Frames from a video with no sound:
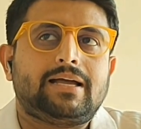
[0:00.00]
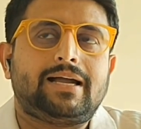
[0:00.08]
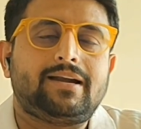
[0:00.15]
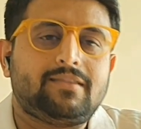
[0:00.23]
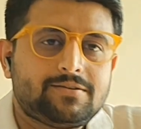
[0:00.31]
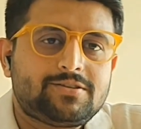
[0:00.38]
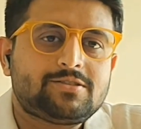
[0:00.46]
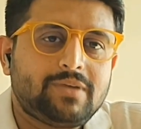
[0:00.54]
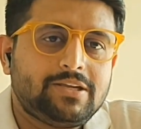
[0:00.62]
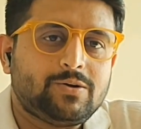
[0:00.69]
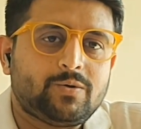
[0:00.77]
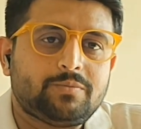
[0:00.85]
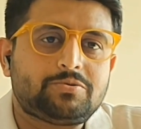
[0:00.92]
and this is my
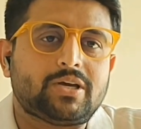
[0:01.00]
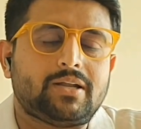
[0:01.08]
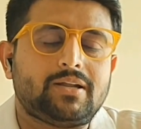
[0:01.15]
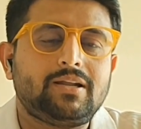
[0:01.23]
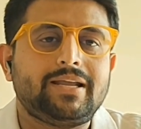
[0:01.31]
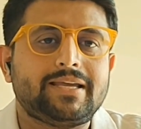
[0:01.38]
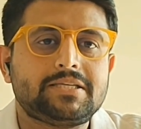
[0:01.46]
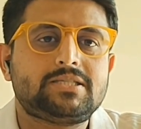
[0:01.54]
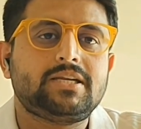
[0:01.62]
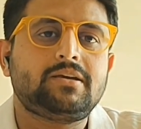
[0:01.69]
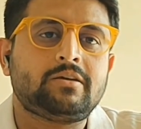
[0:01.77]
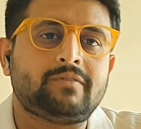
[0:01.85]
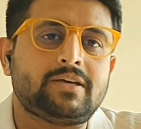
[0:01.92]
YouTube channel
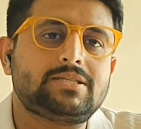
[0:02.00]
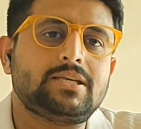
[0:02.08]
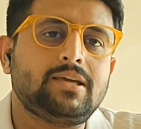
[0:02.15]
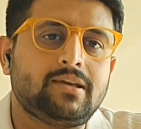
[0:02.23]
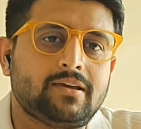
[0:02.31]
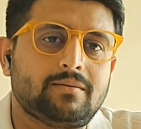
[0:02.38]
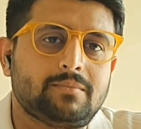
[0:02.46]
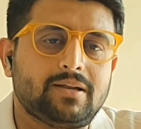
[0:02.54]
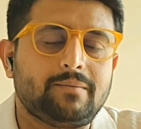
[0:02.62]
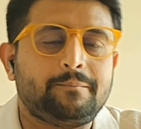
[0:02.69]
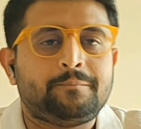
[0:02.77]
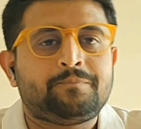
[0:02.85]
SJKYC AML.